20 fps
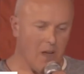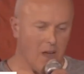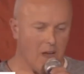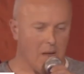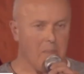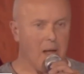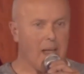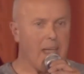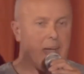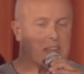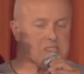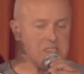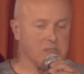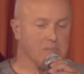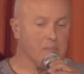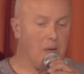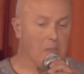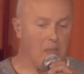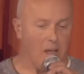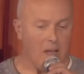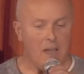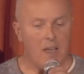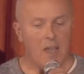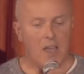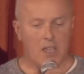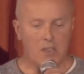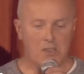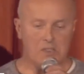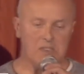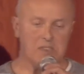My ex's mother
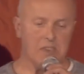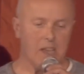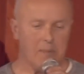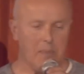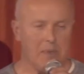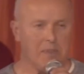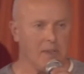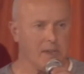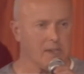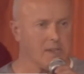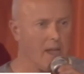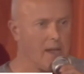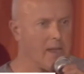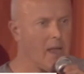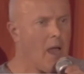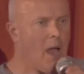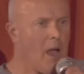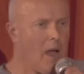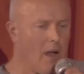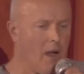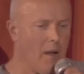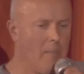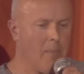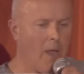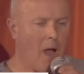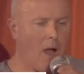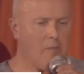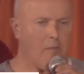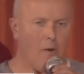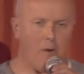used to say to me things like,
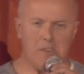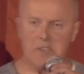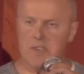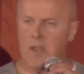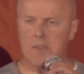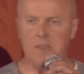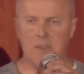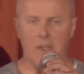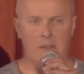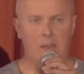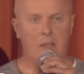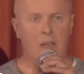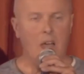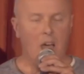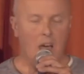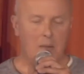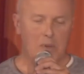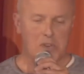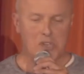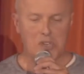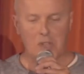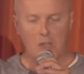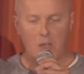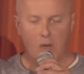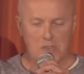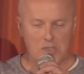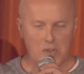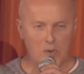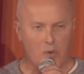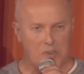"How far is London? How much did it
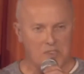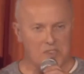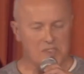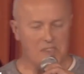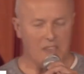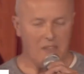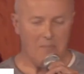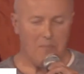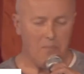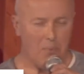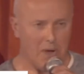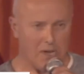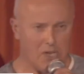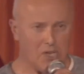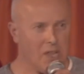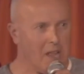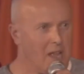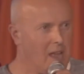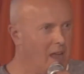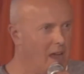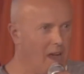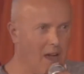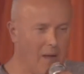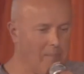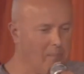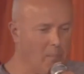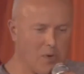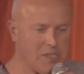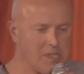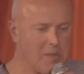cost to cross the Severn Bridge?
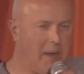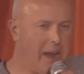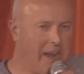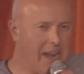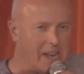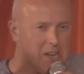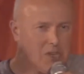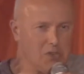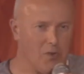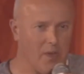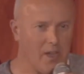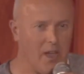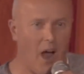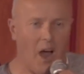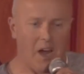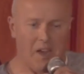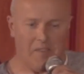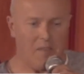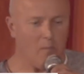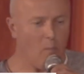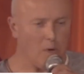What's the main industry in Cardiff?"